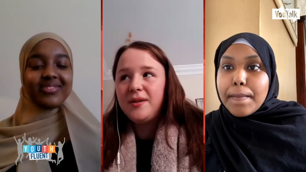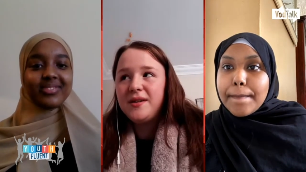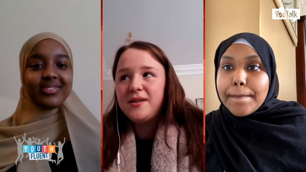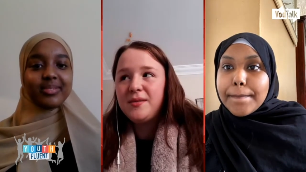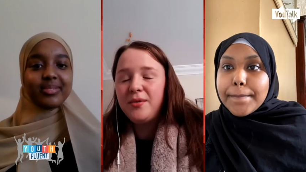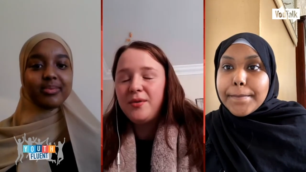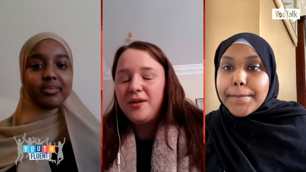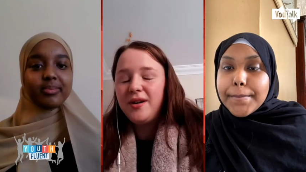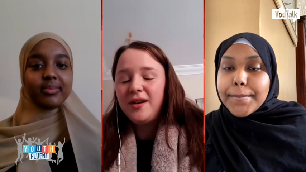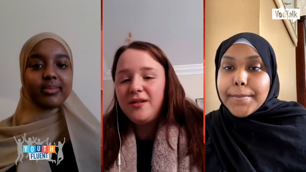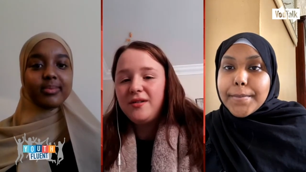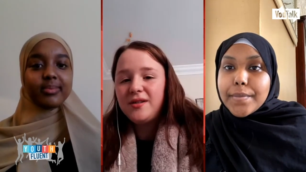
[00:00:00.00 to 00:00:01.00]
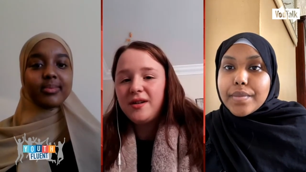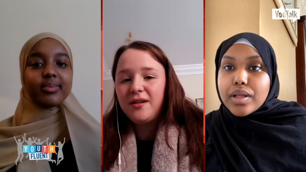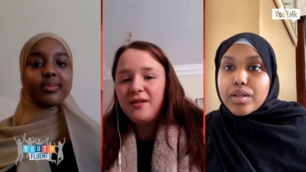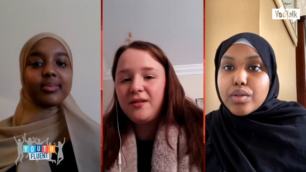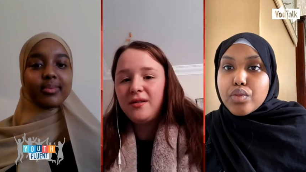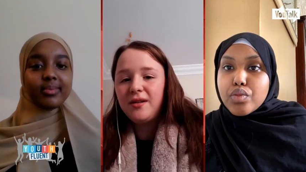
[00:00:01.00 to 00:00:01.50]
Speaker 1: and support you
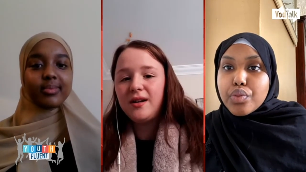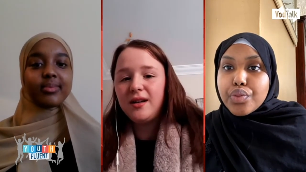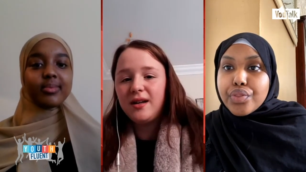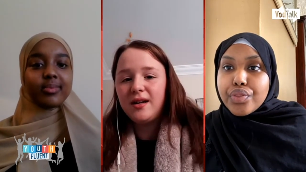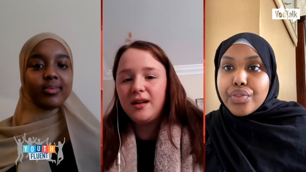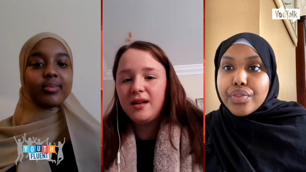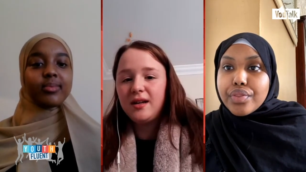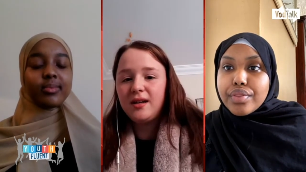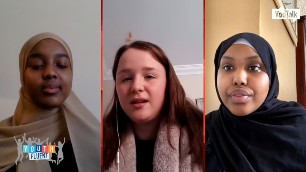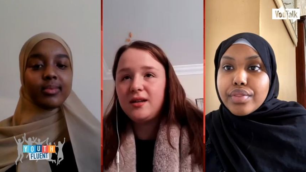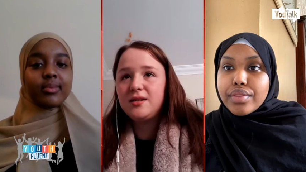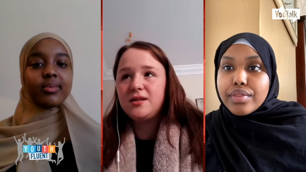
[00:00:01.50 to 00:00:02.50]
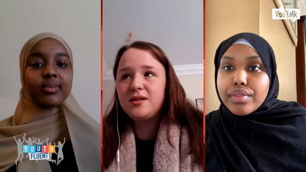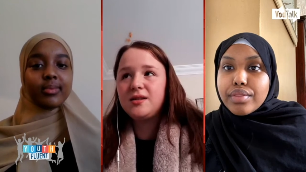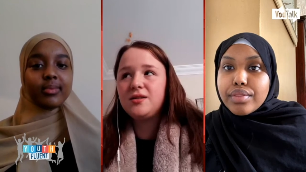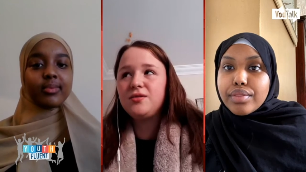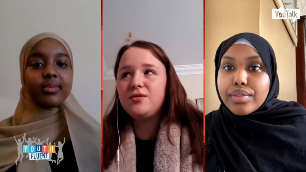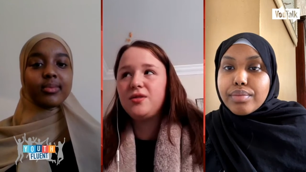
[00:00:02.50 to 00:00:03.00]
so
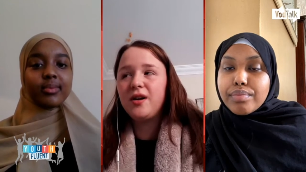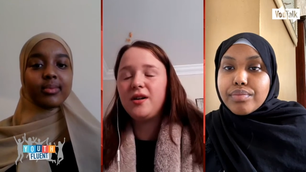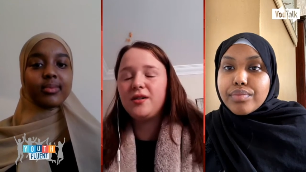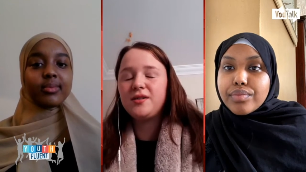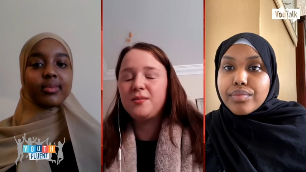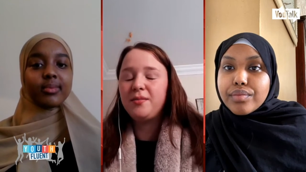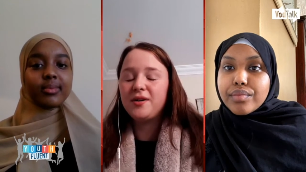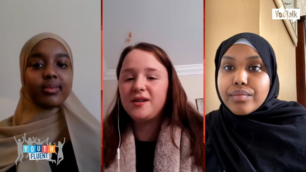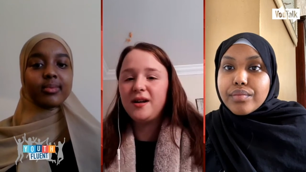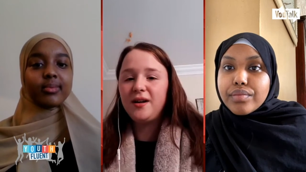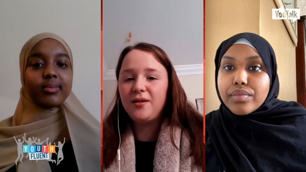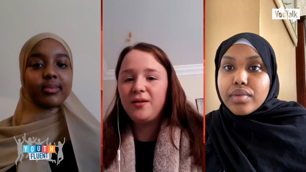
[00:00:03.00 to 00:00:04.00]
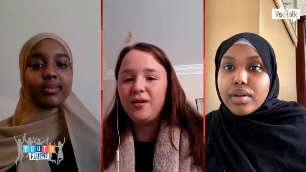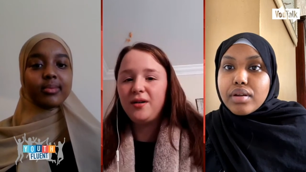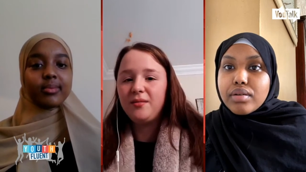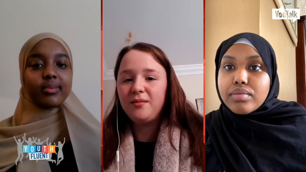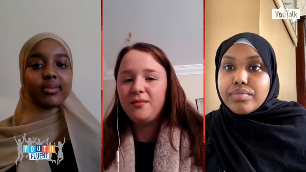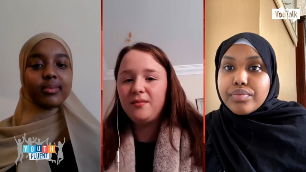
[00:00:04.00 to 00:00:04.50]
just try not to bottle it all
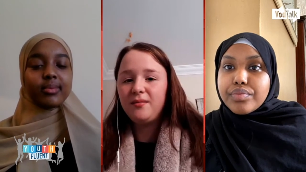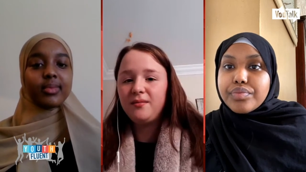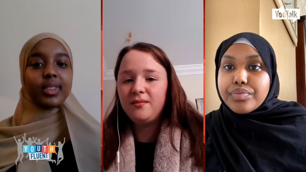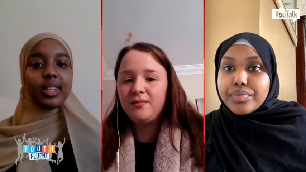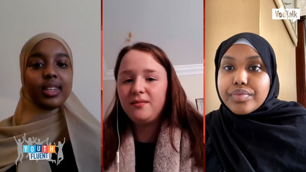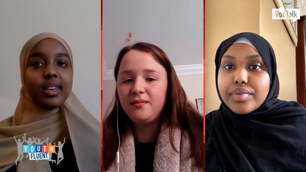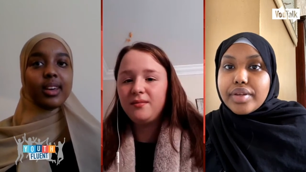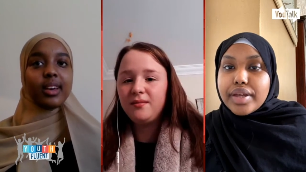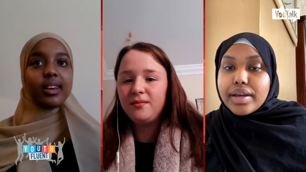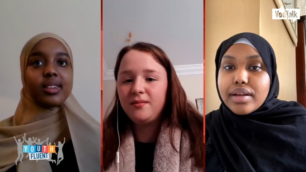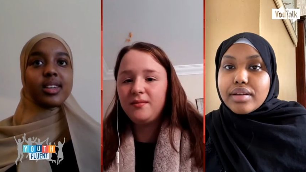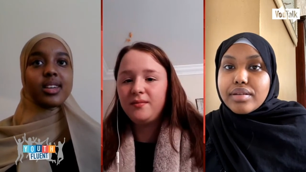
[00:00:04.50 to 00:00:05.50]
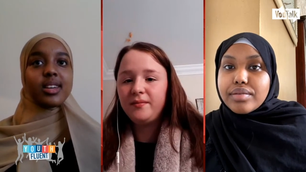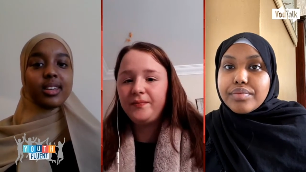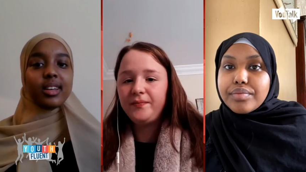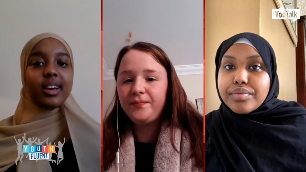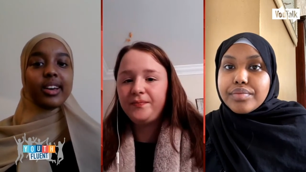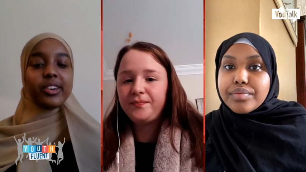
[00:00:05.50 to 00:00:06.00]
up yeah, yeah.
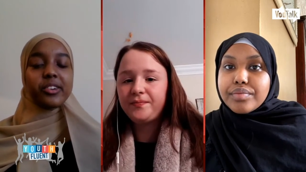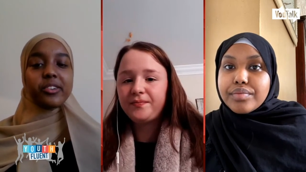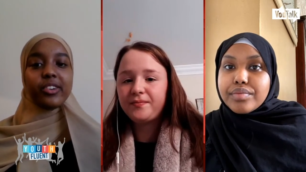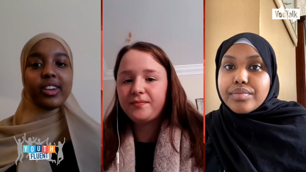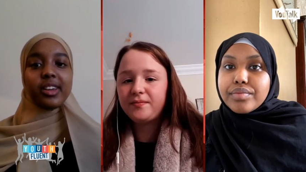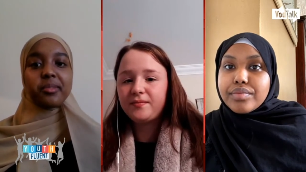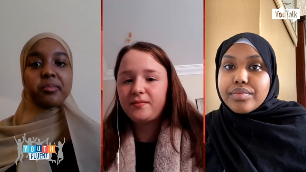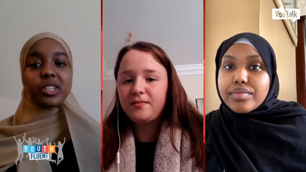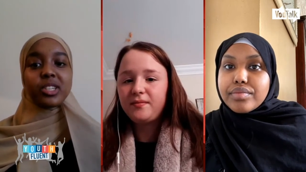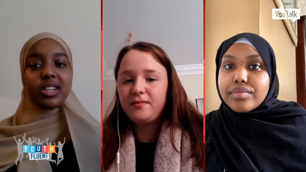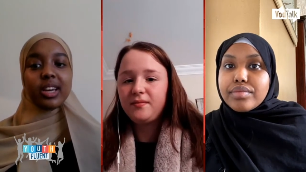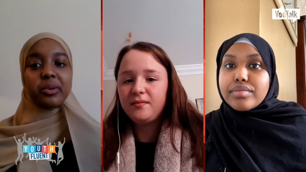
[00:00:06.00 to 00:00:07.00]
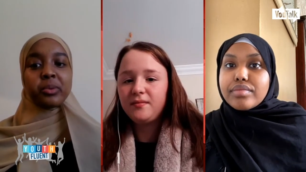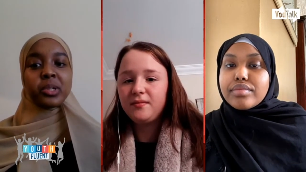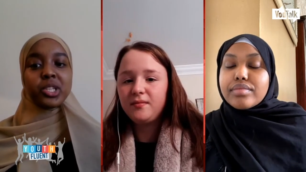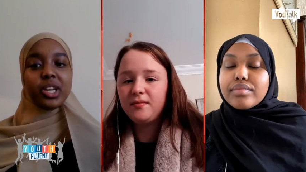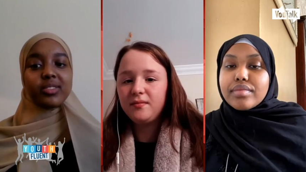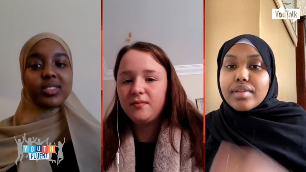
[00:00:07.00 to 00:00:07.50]
Speaker 2: i agree mushtaq
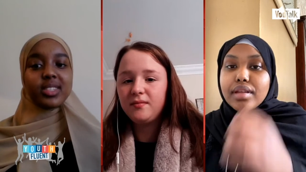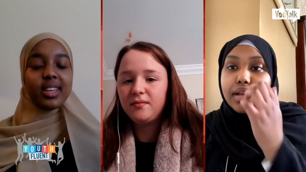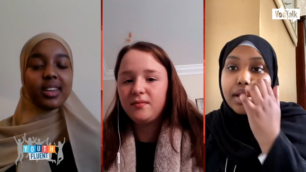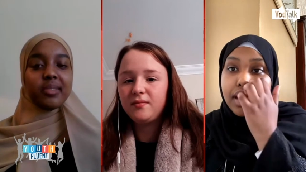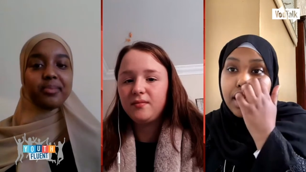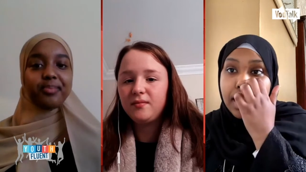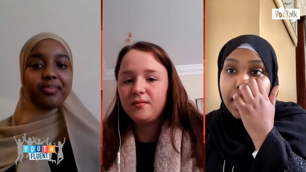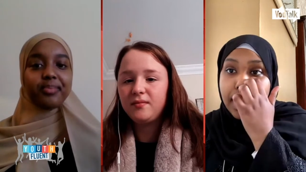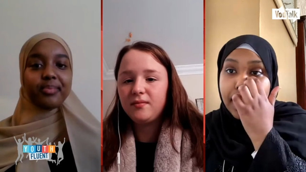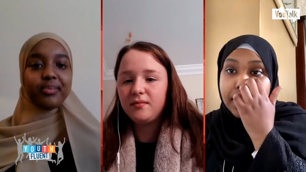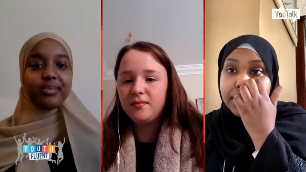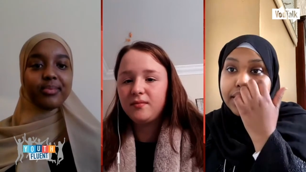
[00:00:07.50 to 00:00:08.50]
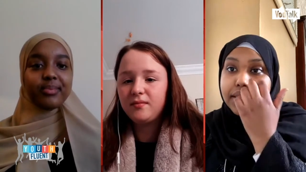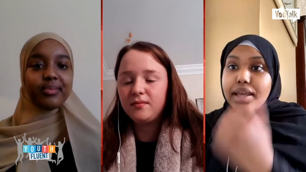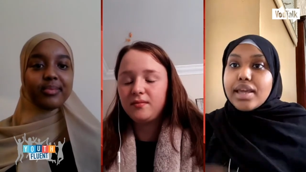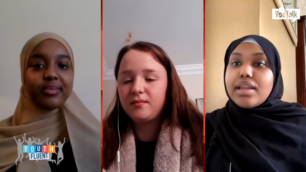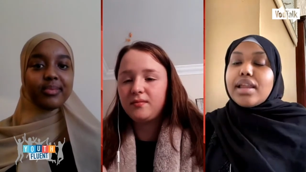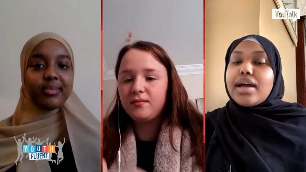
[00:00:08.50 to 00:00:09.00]
what do you have to say
Speaker 1: I'd
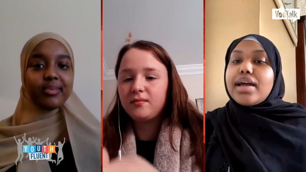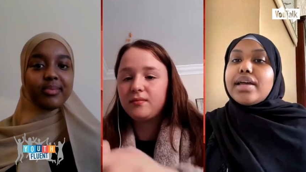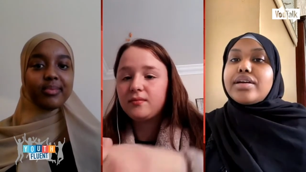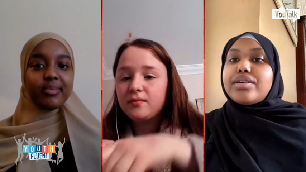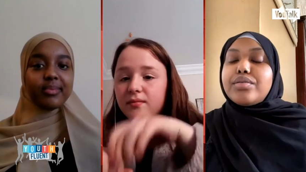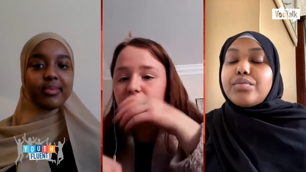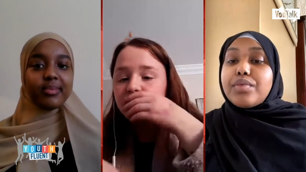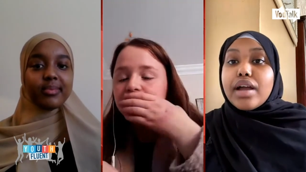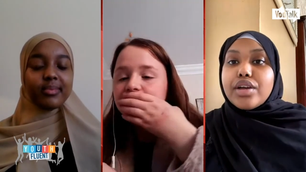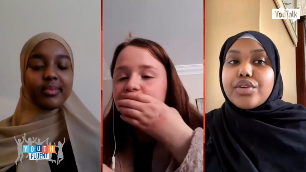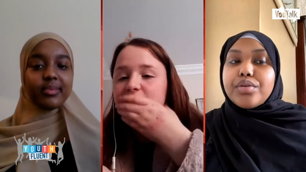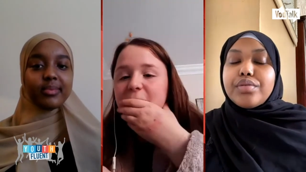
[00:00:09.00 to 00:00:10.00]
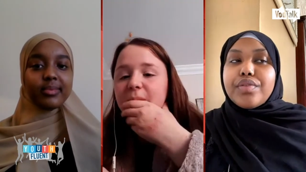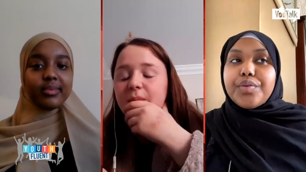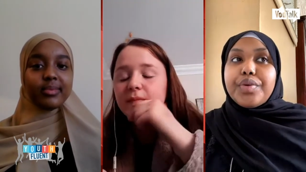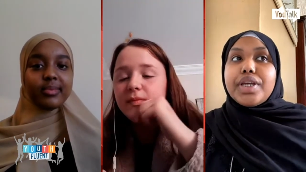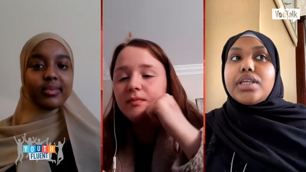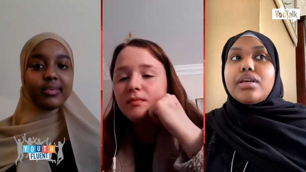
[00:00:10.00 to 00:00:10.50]
Speaker 3: say like I agree
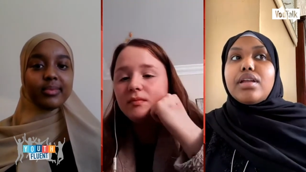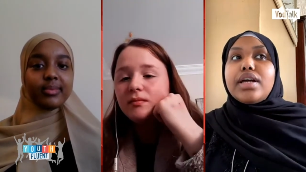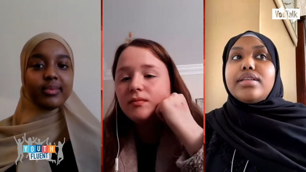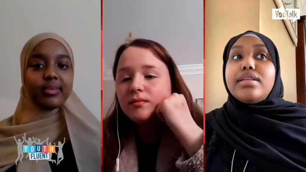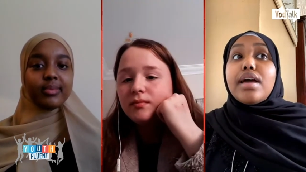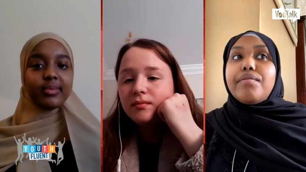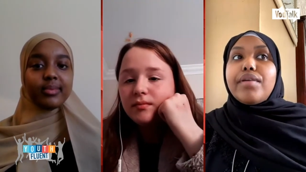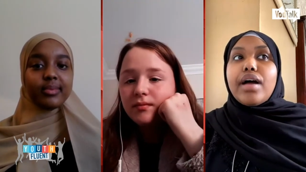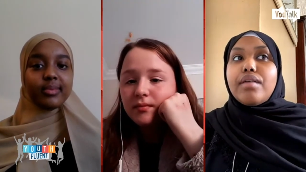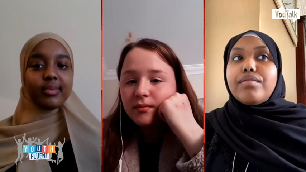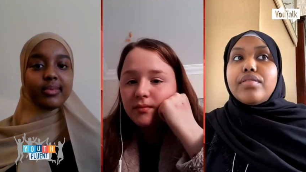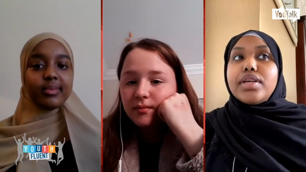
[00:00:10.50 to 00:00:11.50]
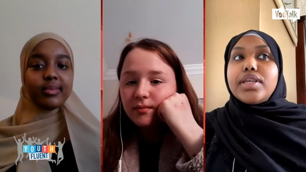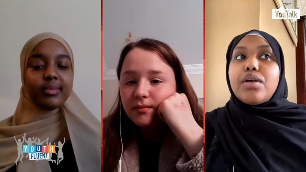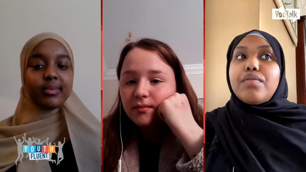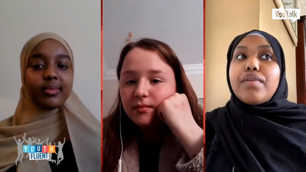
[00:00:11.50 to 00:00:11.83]
with Luisa. Like never ever self